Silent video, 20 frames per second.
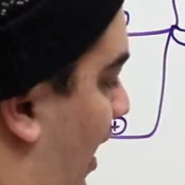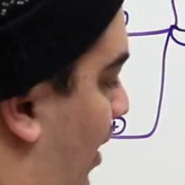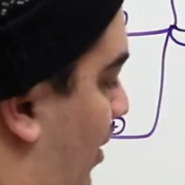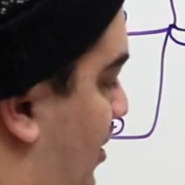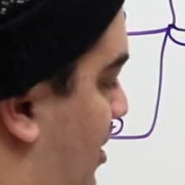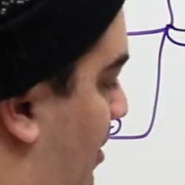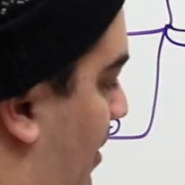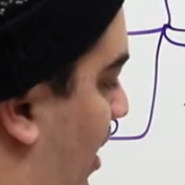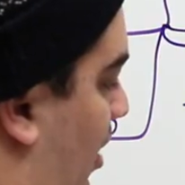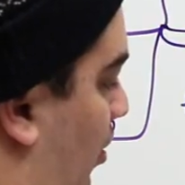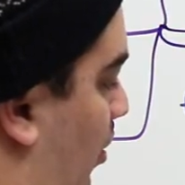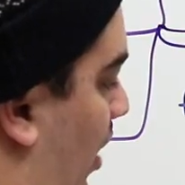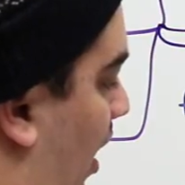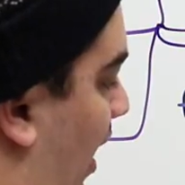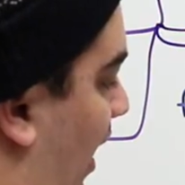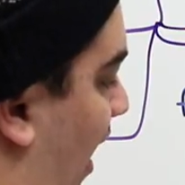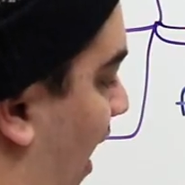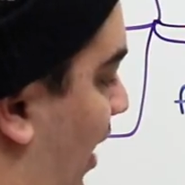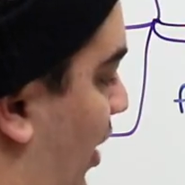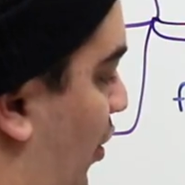
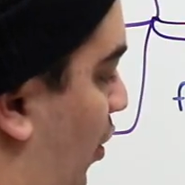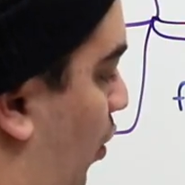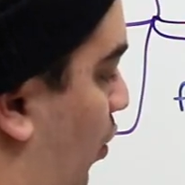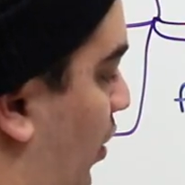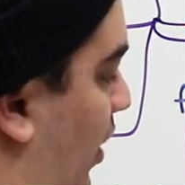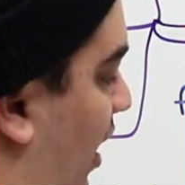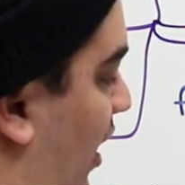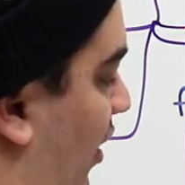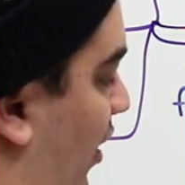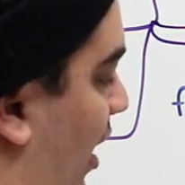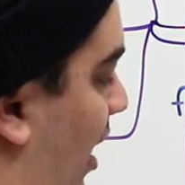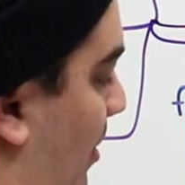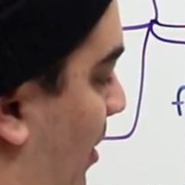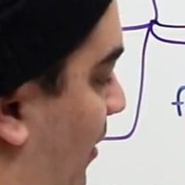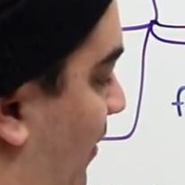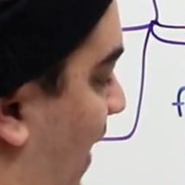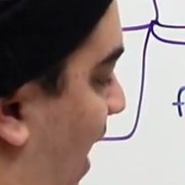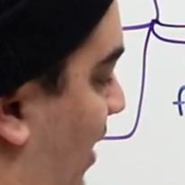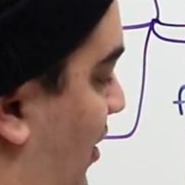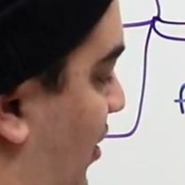glycosaminoglycan, you're only going to
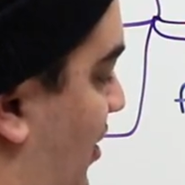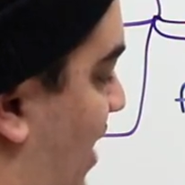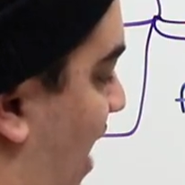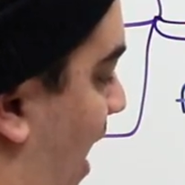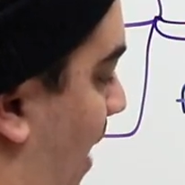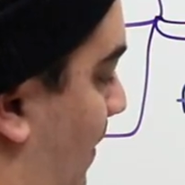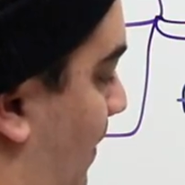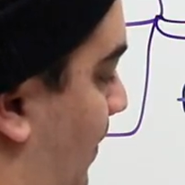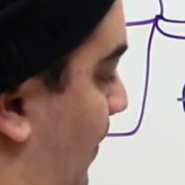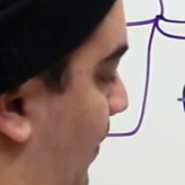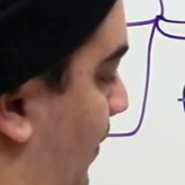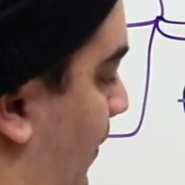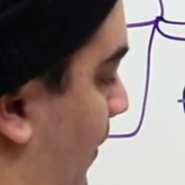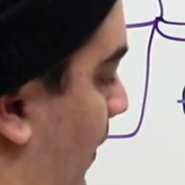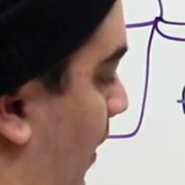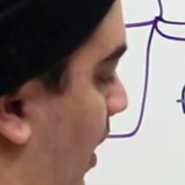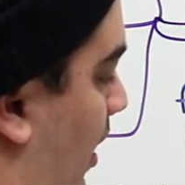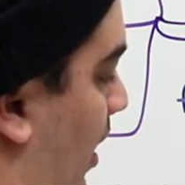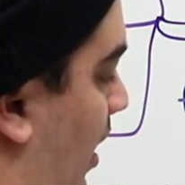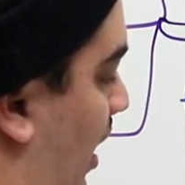inhibit factor 10.
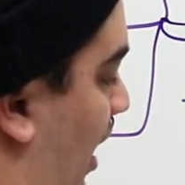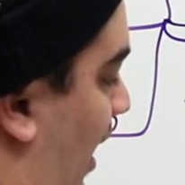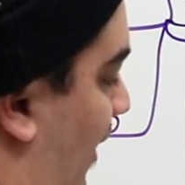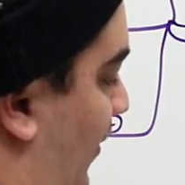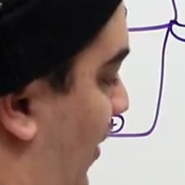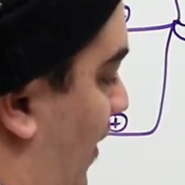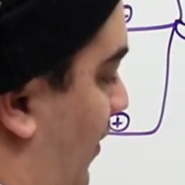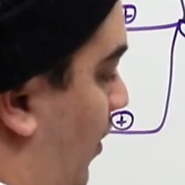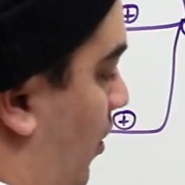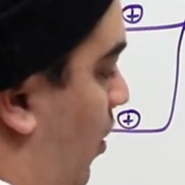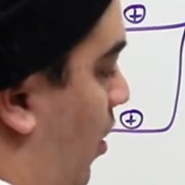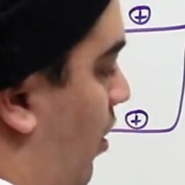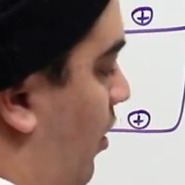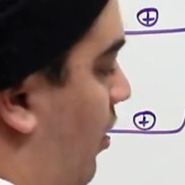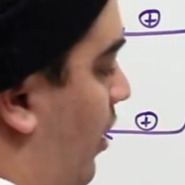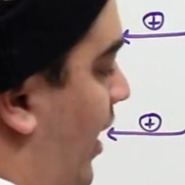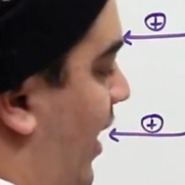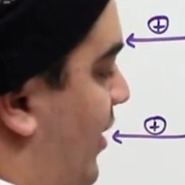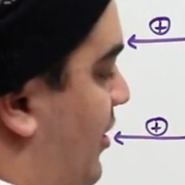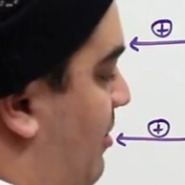If you have the
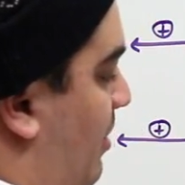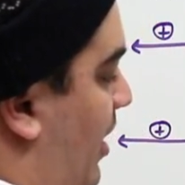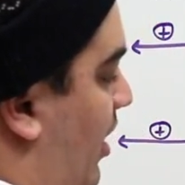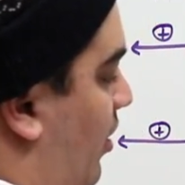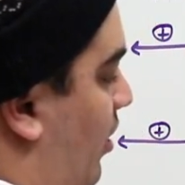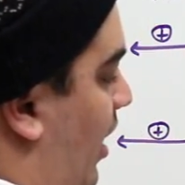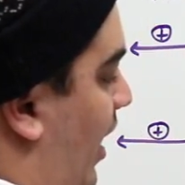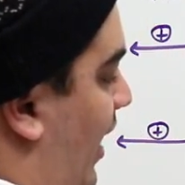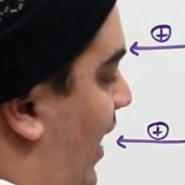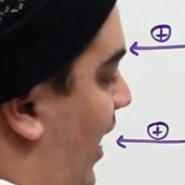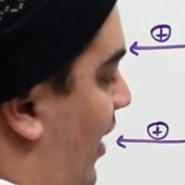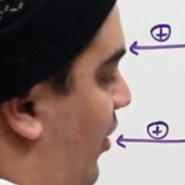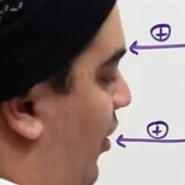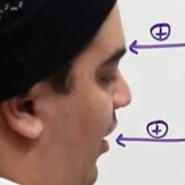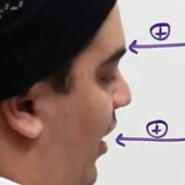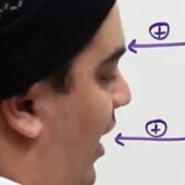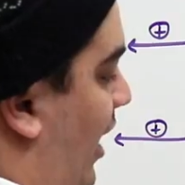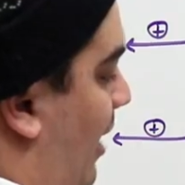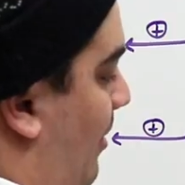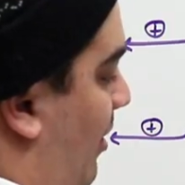long glycosaminoglycan,
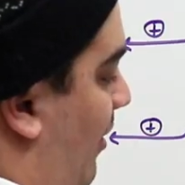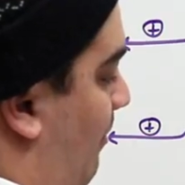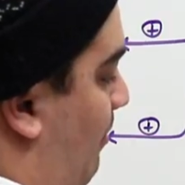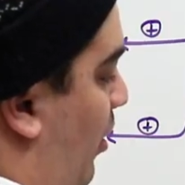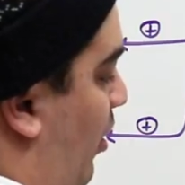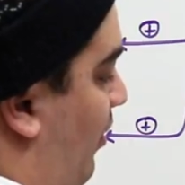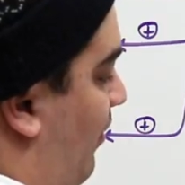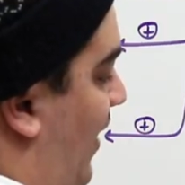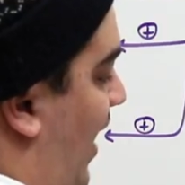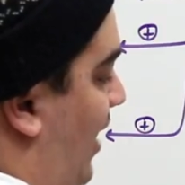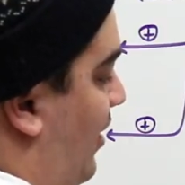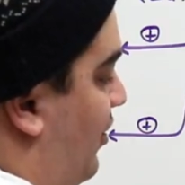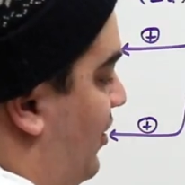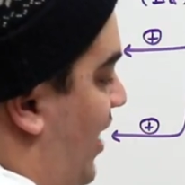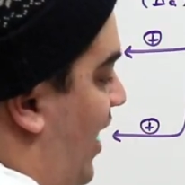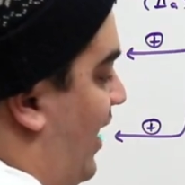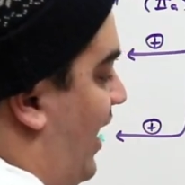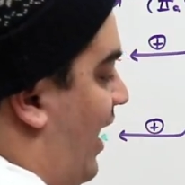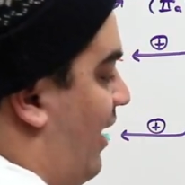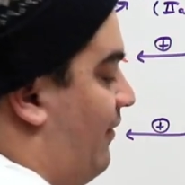you're going to inhibit both factor
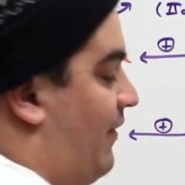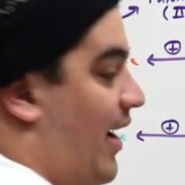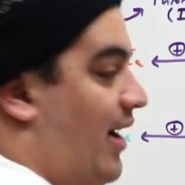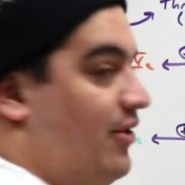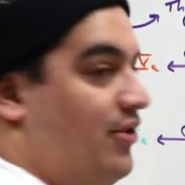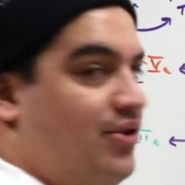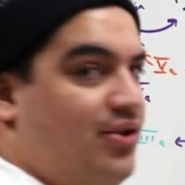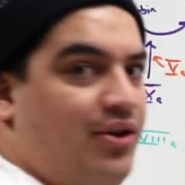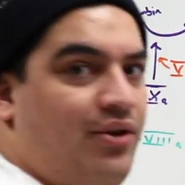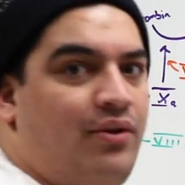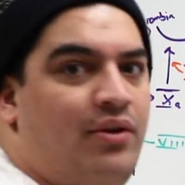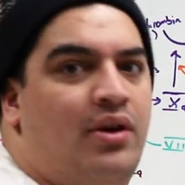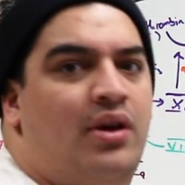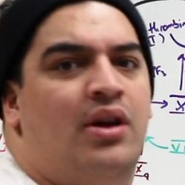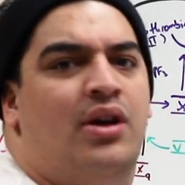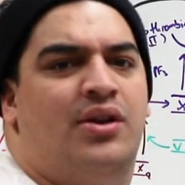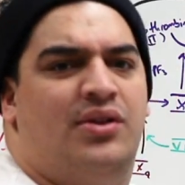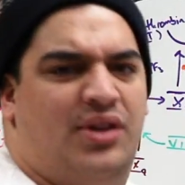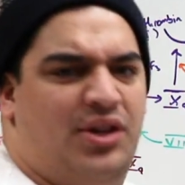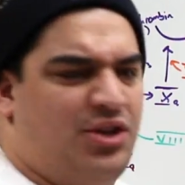10 and factor 2. So
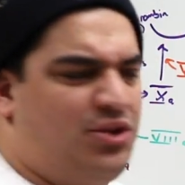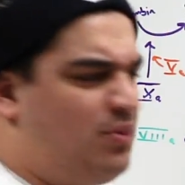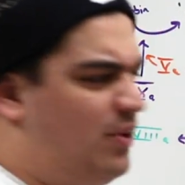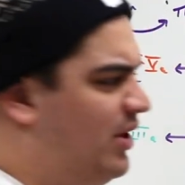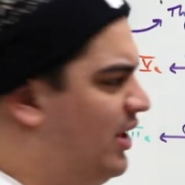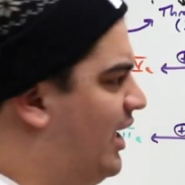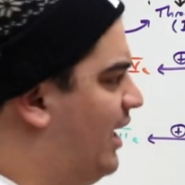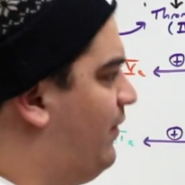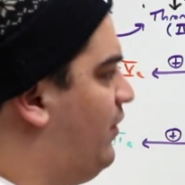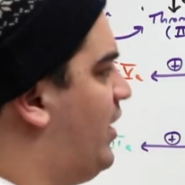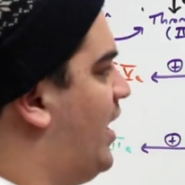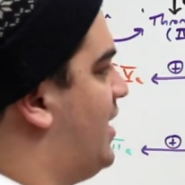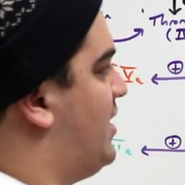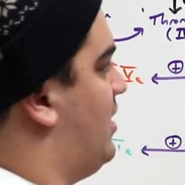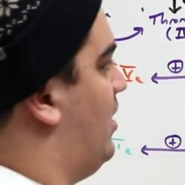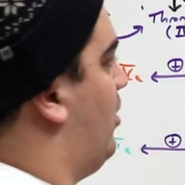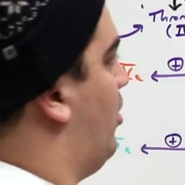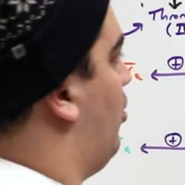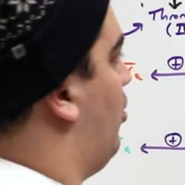I just wanted to give you guys a